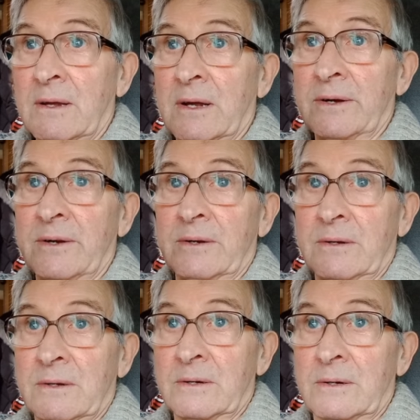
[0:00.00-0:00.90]
And,
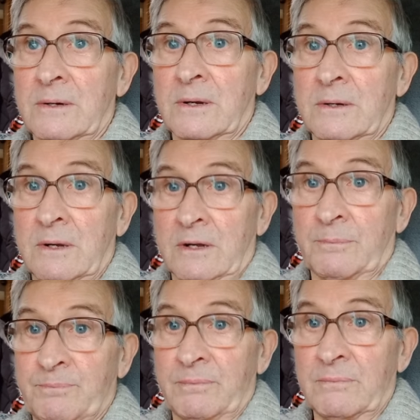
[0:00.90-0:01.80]

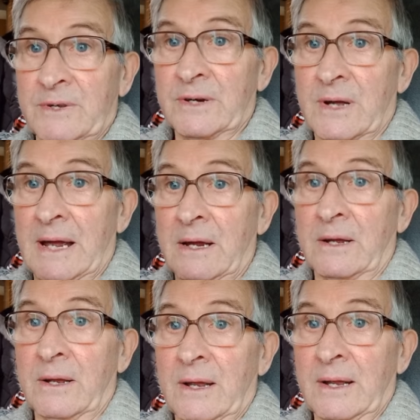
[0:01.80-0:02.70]
you know,
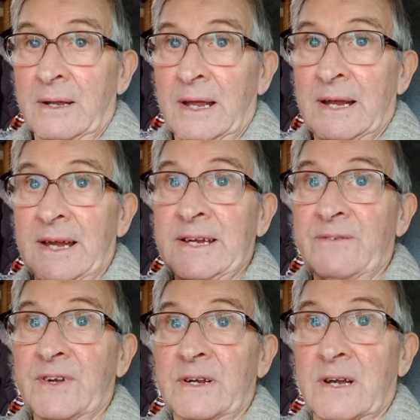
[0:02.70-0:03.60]
I
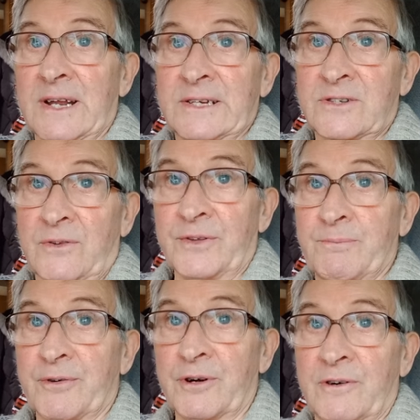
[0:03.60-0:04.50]
even clicked on the
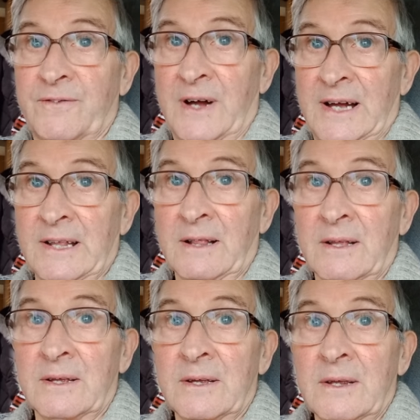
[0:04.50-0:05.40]
profile
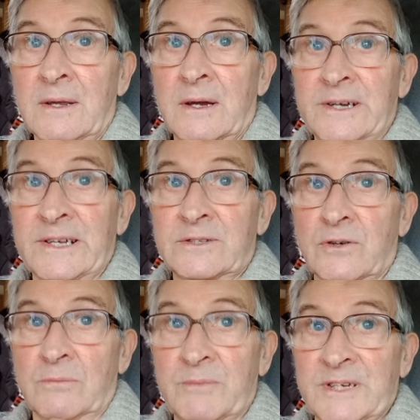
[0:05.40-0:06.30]
and it
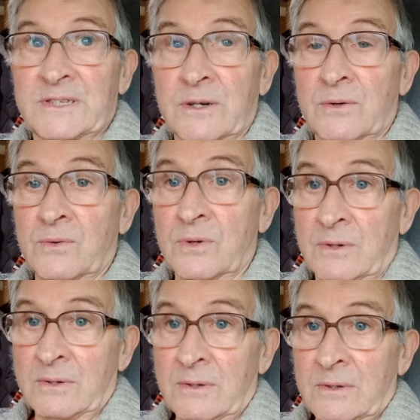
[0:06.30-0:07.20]
took me to
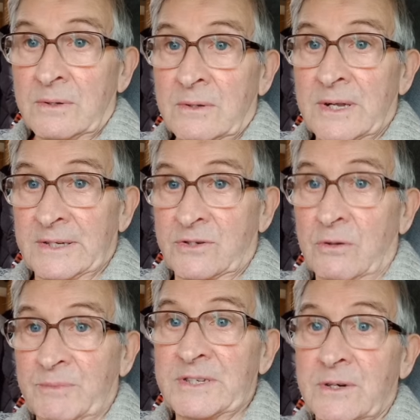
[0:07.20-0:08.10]

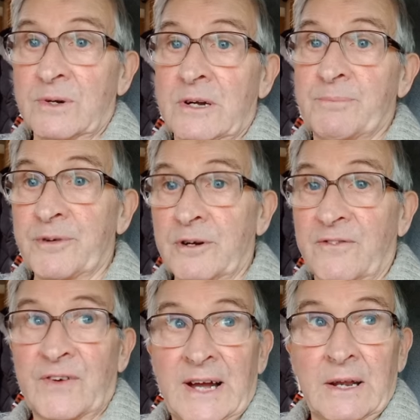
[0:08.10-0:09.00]
her
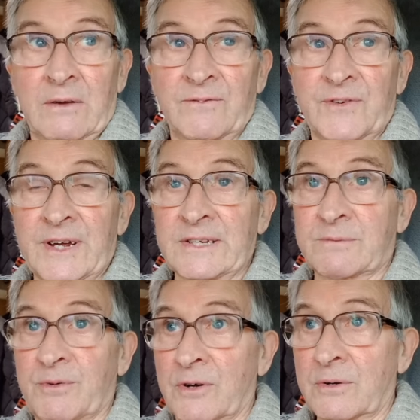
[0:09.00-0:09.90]
profile on
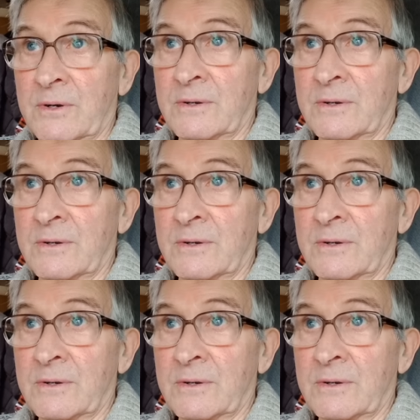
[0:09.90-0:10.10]
Facebook.